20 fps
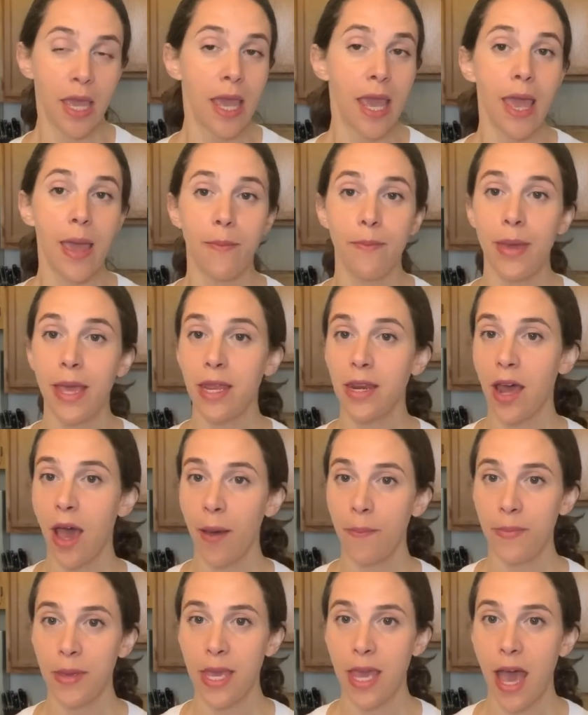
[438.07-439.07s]
It may
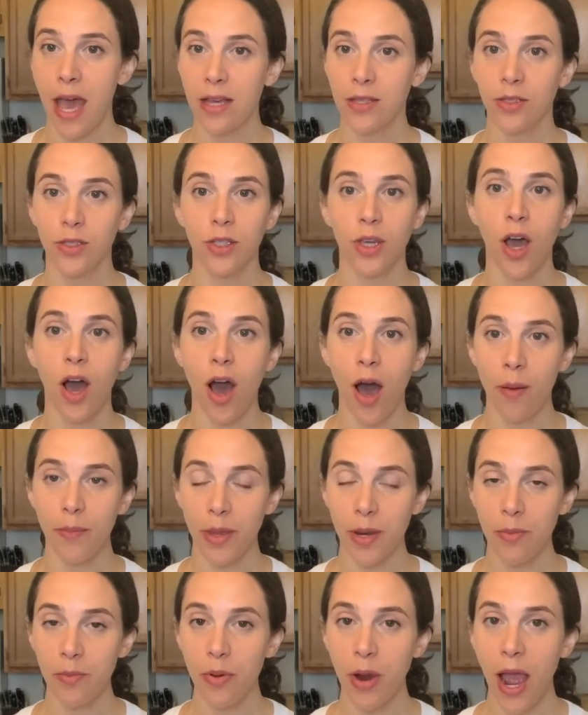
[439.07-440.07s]
not be as
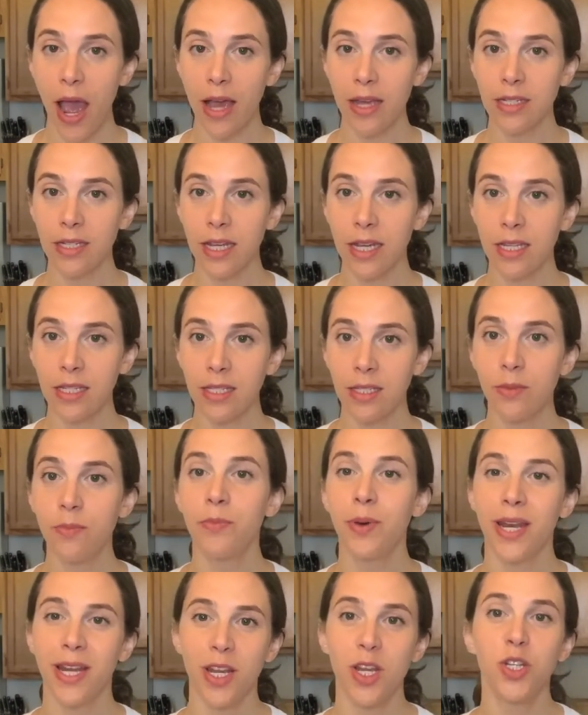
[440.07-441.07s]
common practice,
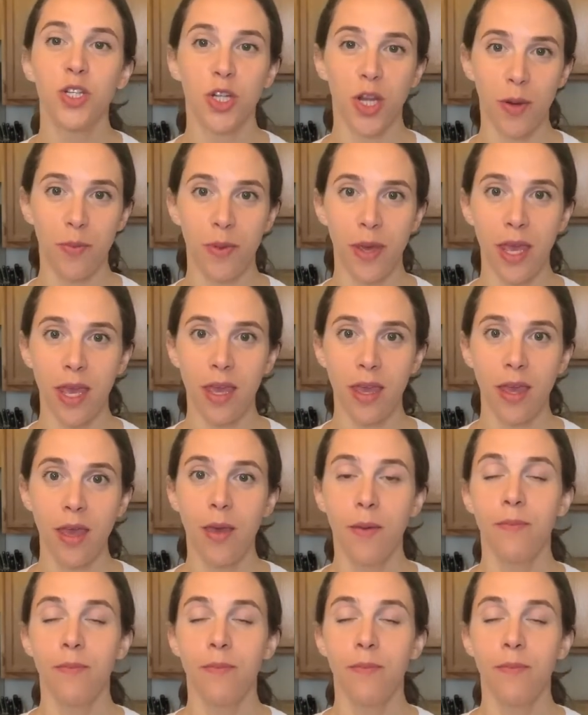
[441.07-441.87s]
but it should be,